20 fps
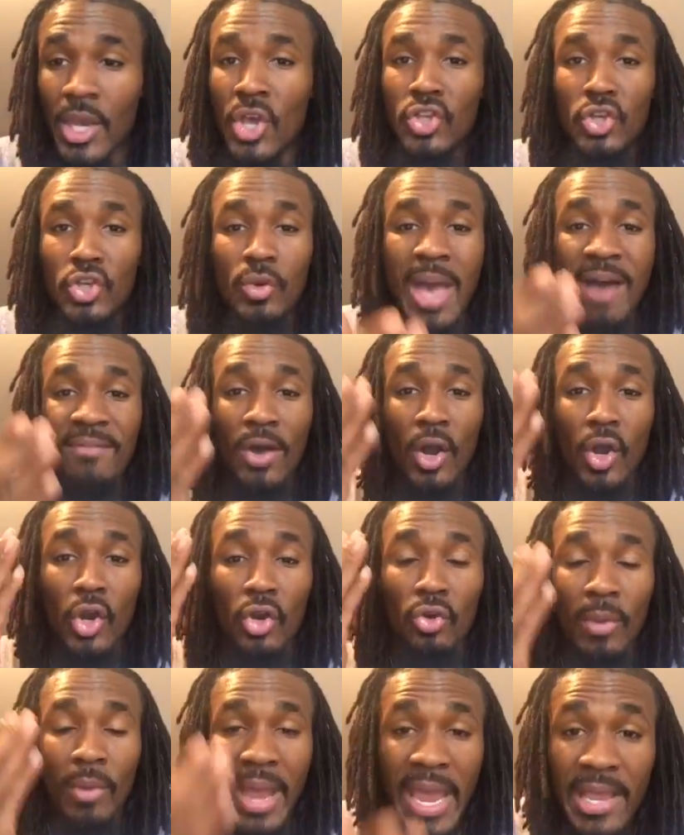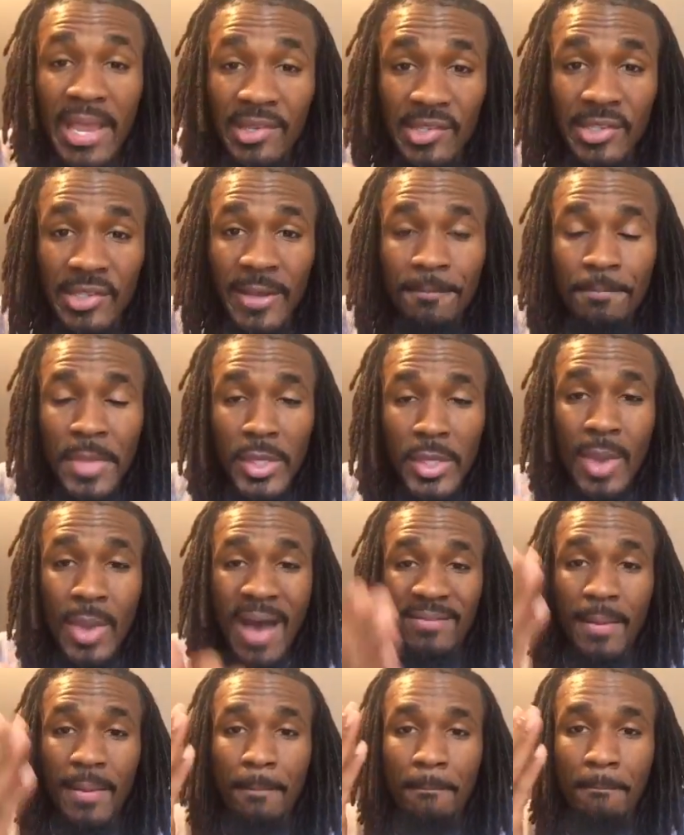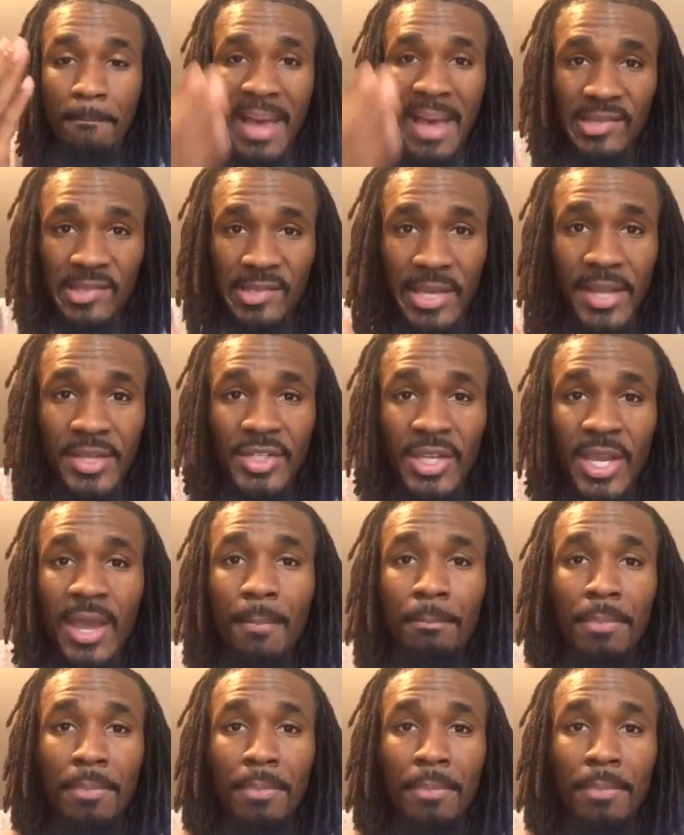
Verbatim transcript: You have a grace. You have a message,